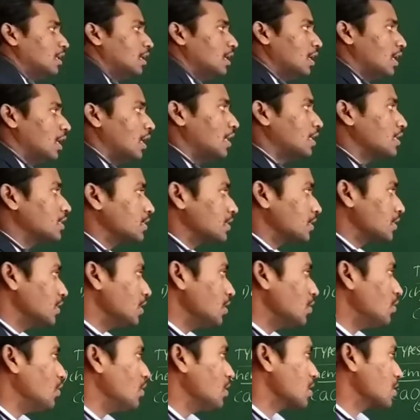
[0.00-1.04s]
And
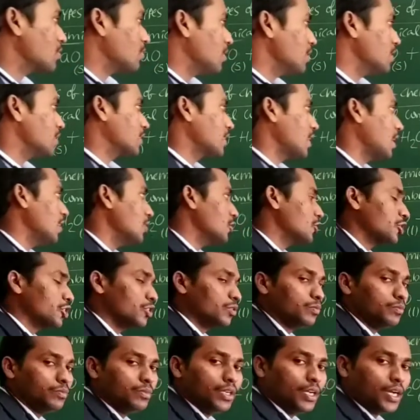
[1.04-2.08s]
CaOH twice,
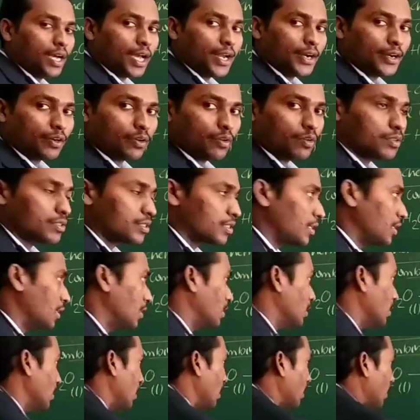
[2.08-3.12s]
calcium
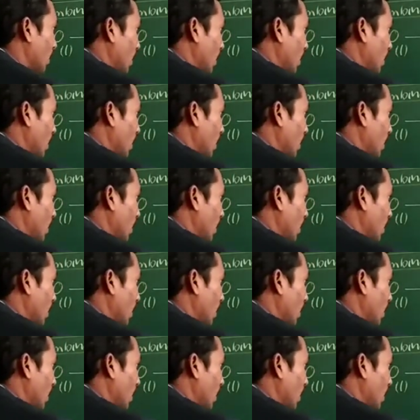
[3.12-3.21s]
hydroxide or